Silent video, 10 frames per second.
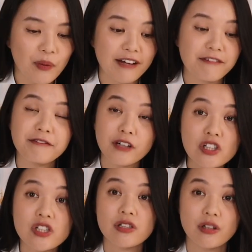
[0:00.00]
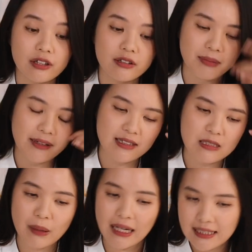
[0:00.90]
when I first learned about
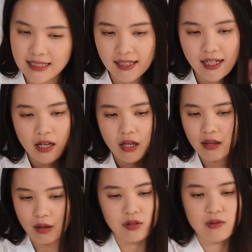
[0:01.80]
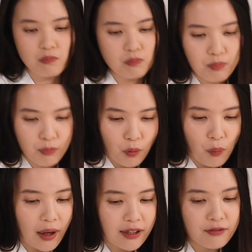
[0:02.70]
this painting, that was
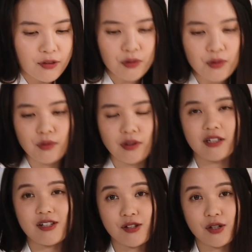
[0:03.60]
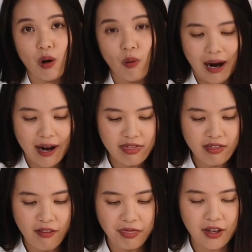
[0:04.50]
quite a few years ago, I
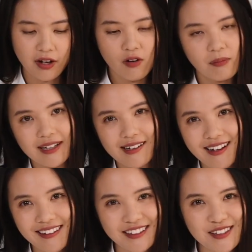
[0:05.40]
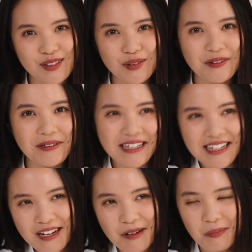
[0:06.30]
thought that, oh my god, it's so
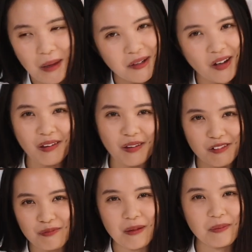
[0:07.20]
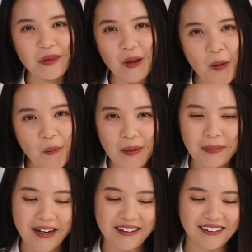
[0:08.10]
unique, maybe not a lot of people know
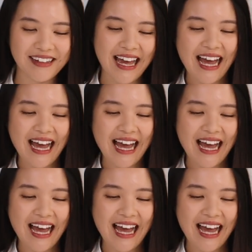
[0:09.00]
about it.